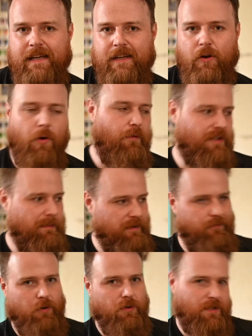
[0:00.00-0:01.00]
go over some of the
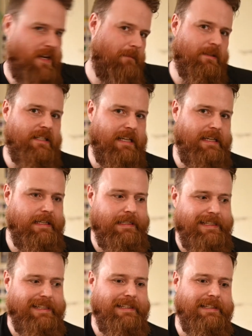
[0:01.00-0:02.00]
photos that I've been taking
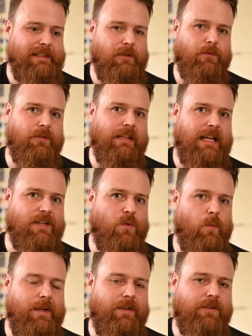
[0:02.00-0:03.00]
over the last
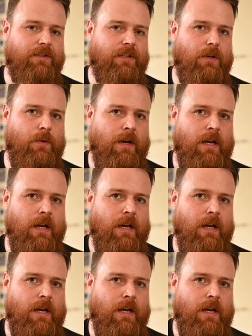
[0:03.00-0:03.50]
week or so.